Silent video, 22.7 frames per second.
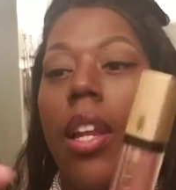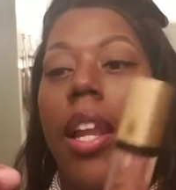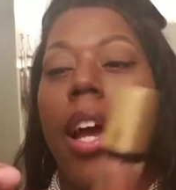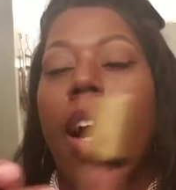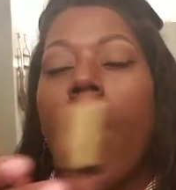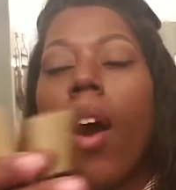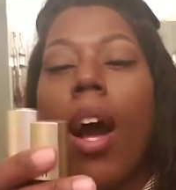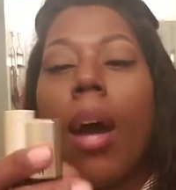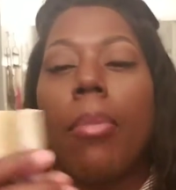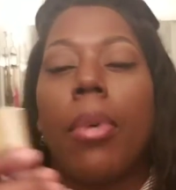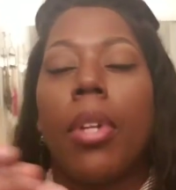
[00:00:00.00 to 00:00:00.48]
Now,
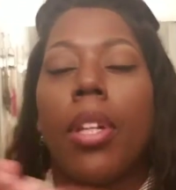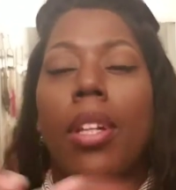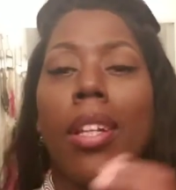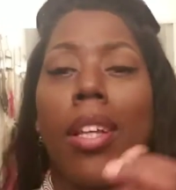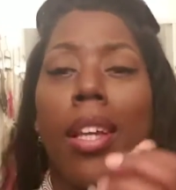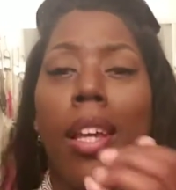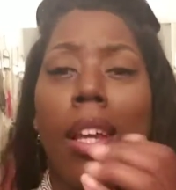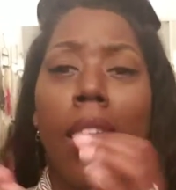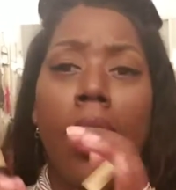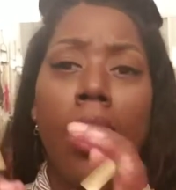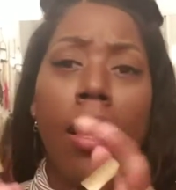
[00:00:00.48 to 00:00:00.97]
I
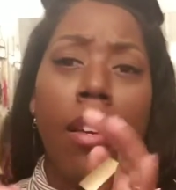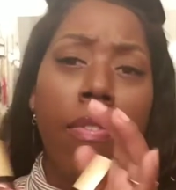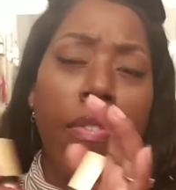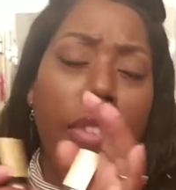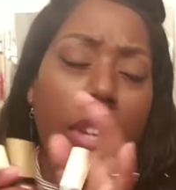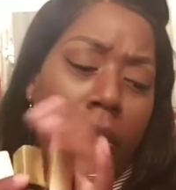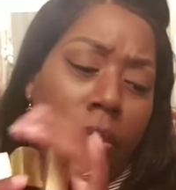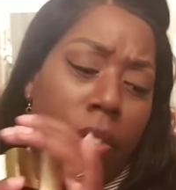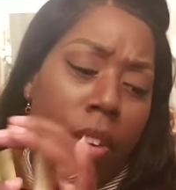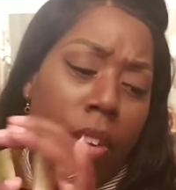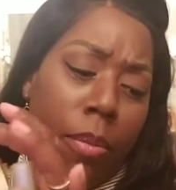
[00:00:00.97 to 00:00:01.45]
believe,
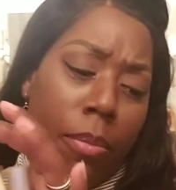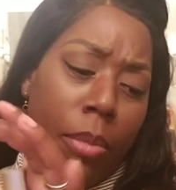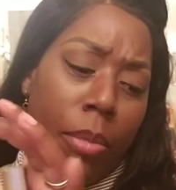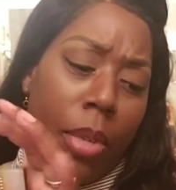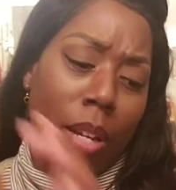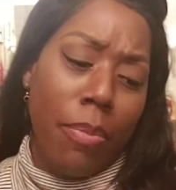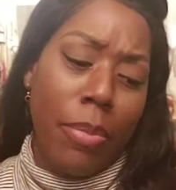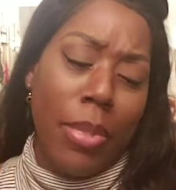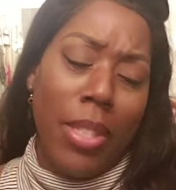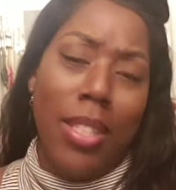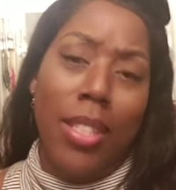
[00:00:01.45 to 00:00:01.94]
if I'm
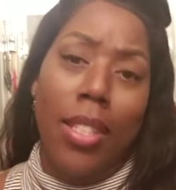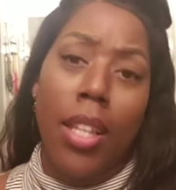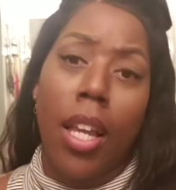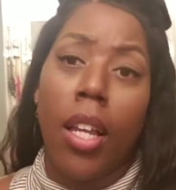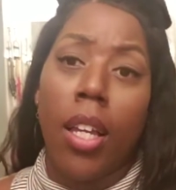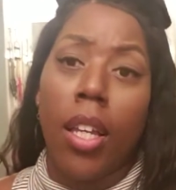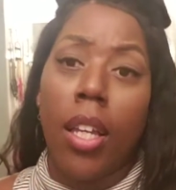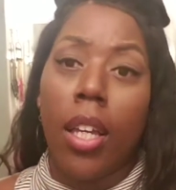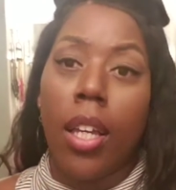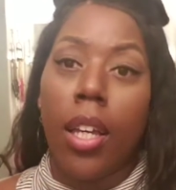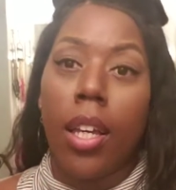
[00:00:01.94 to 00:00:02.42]
not
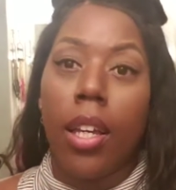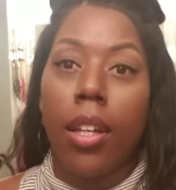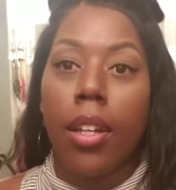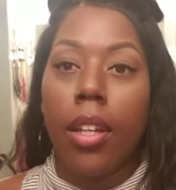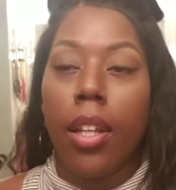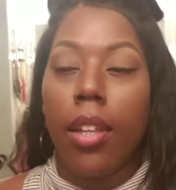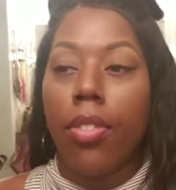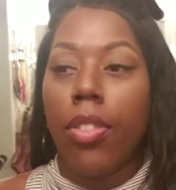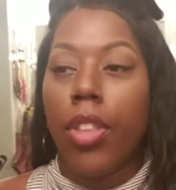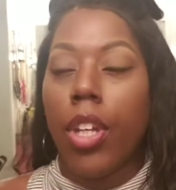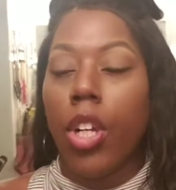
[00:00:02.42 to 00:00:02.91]
mistaken,
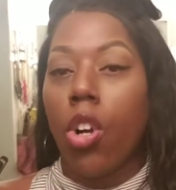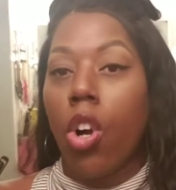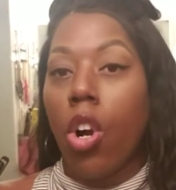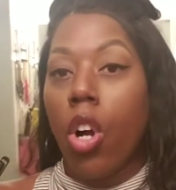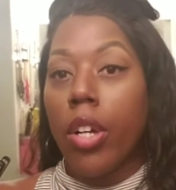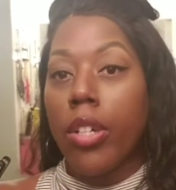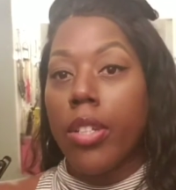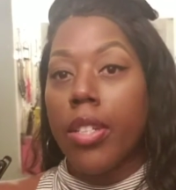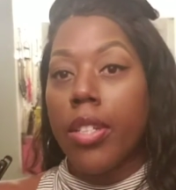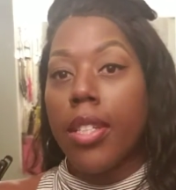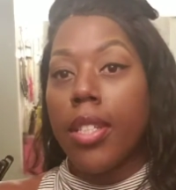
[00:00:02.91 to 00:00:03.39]
that there
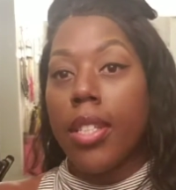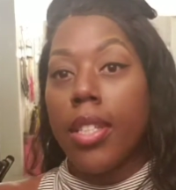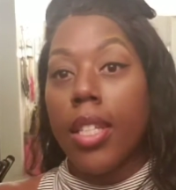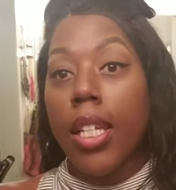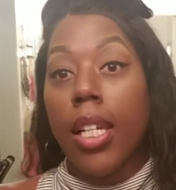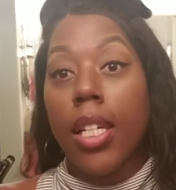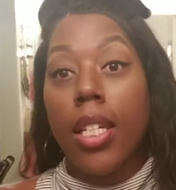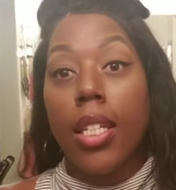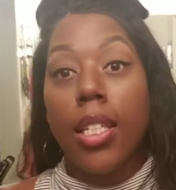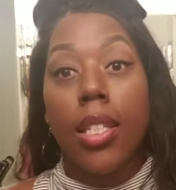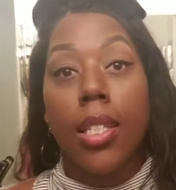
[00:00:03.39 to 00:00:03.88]
are
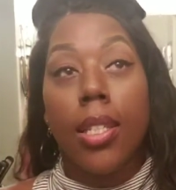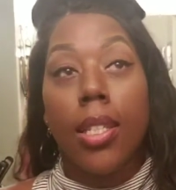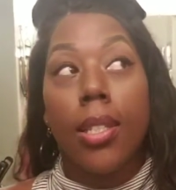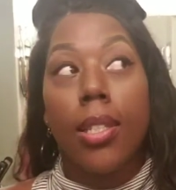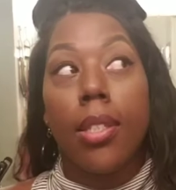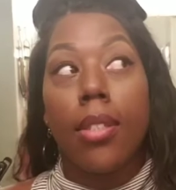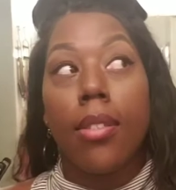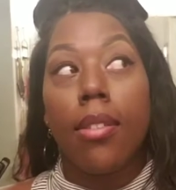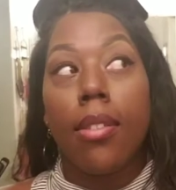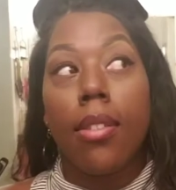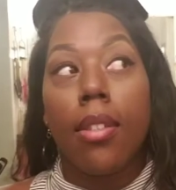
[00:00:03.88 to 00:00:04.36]
6
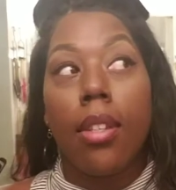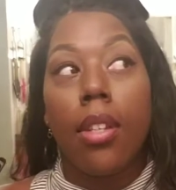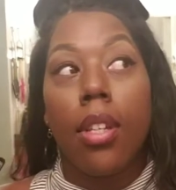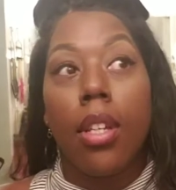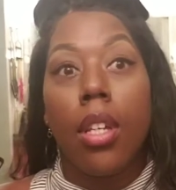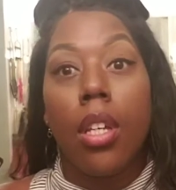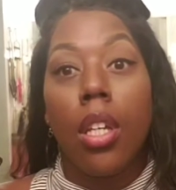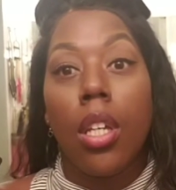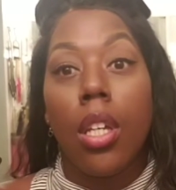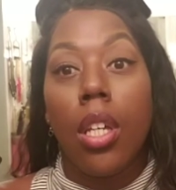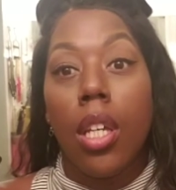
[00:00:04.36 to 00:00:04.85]

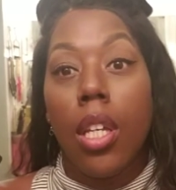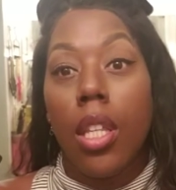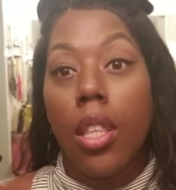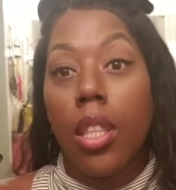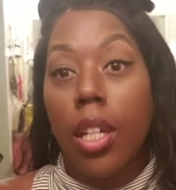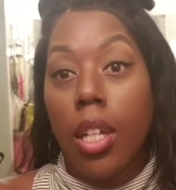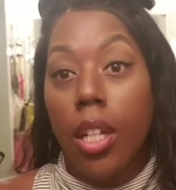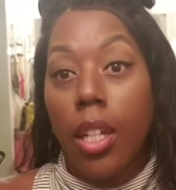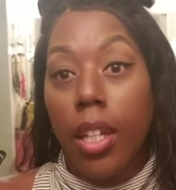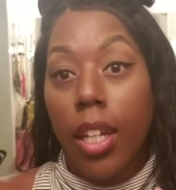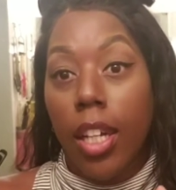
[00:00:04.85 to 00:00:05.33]
in the
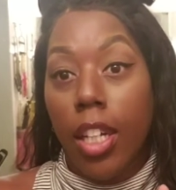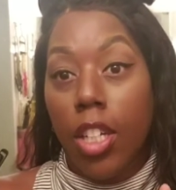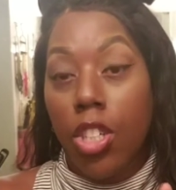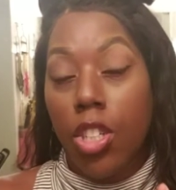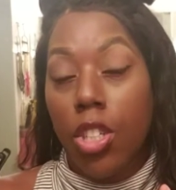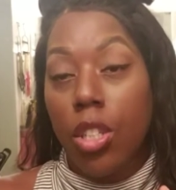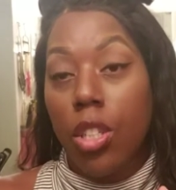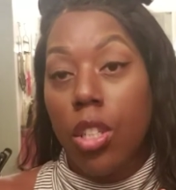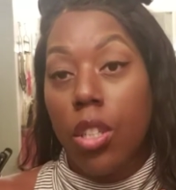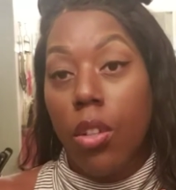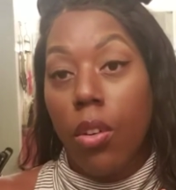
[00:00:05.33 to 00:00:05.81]

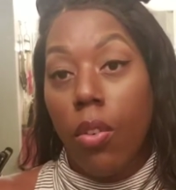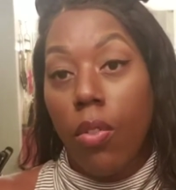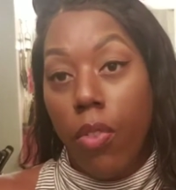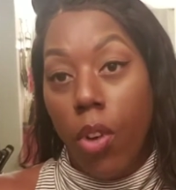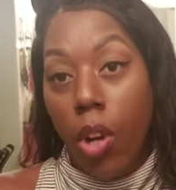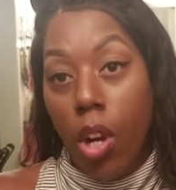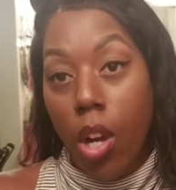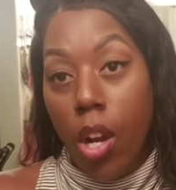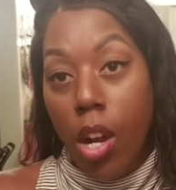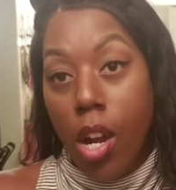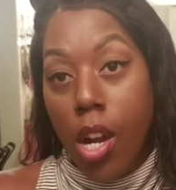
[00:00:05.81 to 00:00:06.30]
collection so
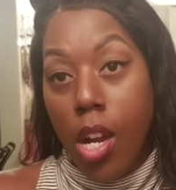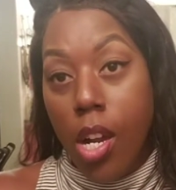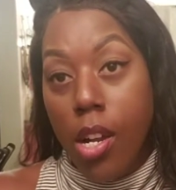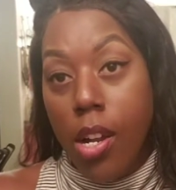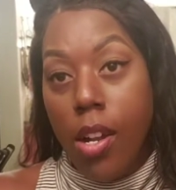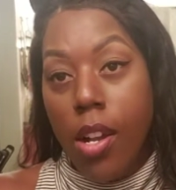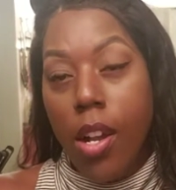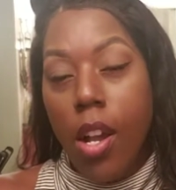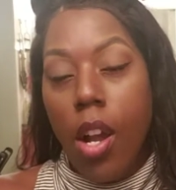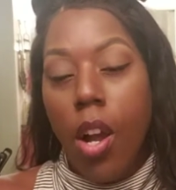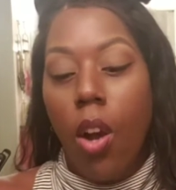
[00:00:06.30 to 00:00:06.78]
far.
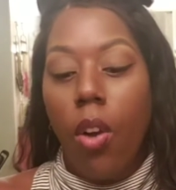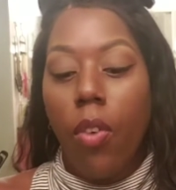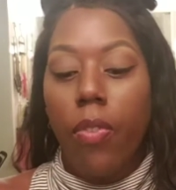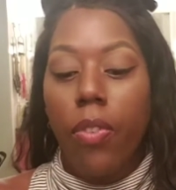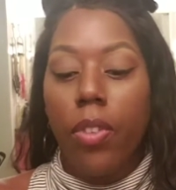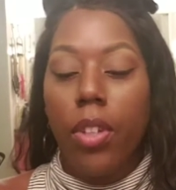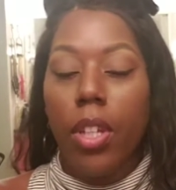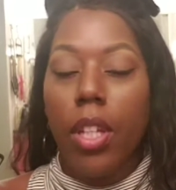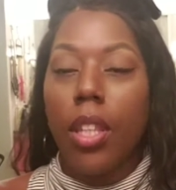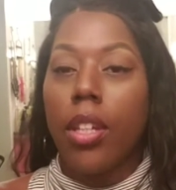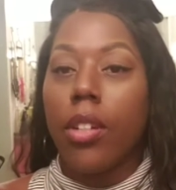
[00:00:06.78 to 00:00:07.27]

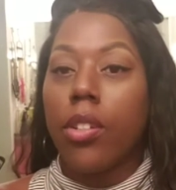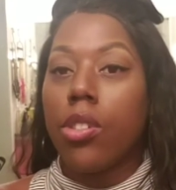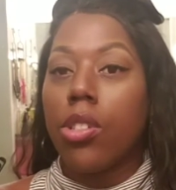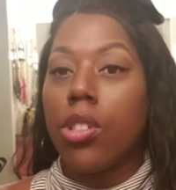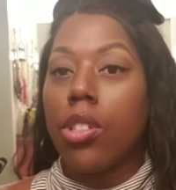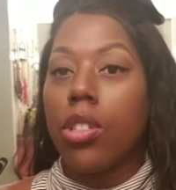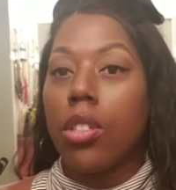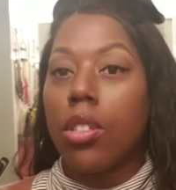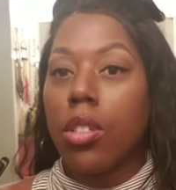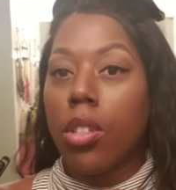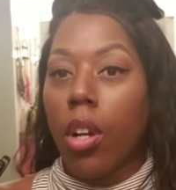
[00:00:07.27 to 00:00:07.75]
Hopefully, they're
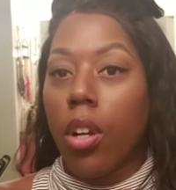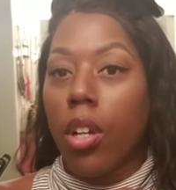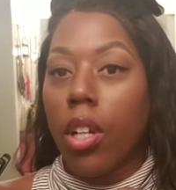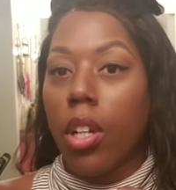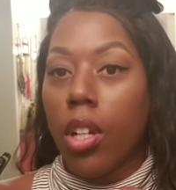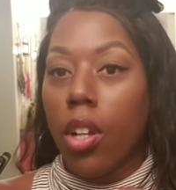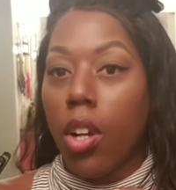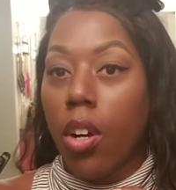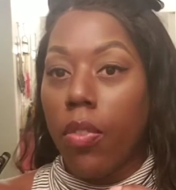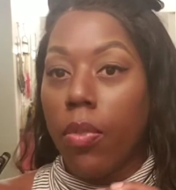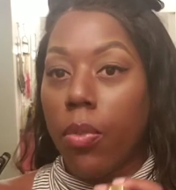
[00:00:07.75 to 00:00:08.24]
just
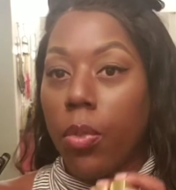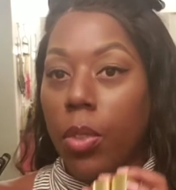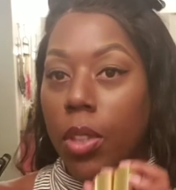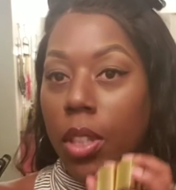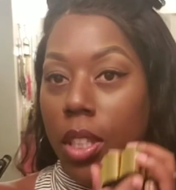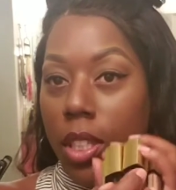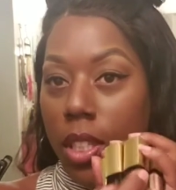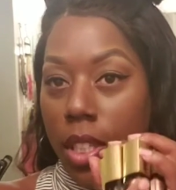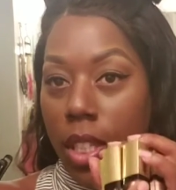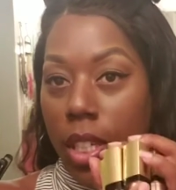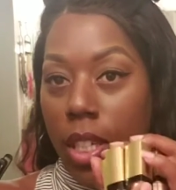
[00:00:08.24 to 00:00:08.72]
starting off with
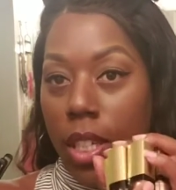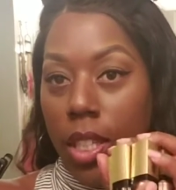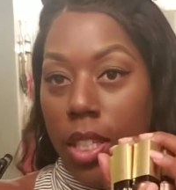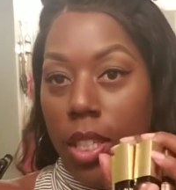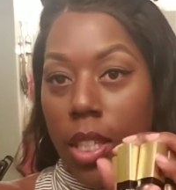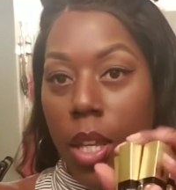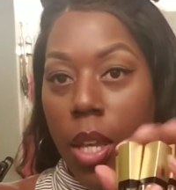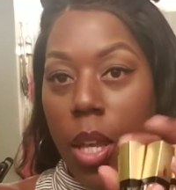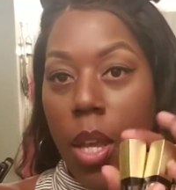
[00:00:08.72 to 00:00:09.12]
the 6.